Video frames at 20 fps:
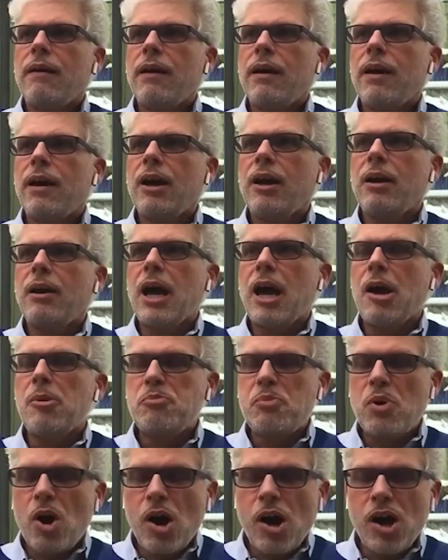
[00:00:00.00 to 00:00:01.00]
I'm
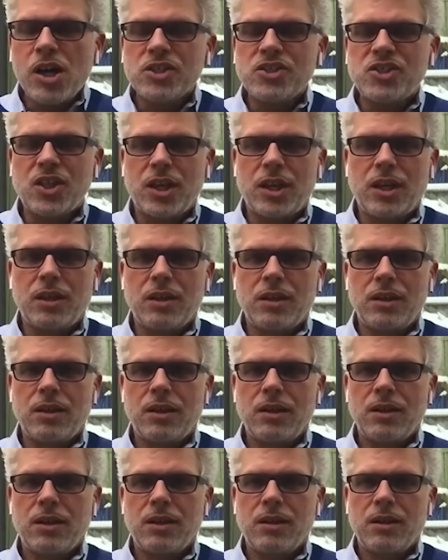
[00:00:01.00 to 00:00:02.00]
pausing,
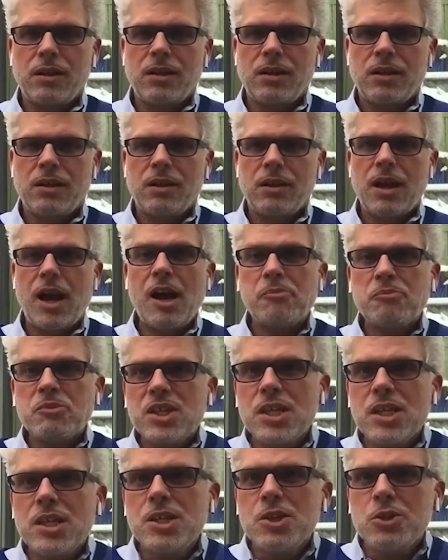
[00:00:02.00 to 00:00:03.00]
I'm
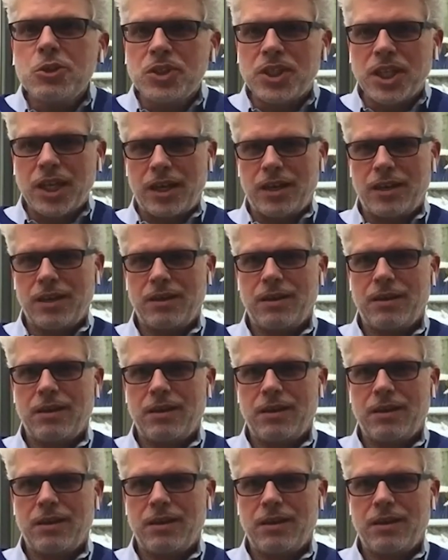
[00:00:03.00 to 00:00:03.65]
yielding.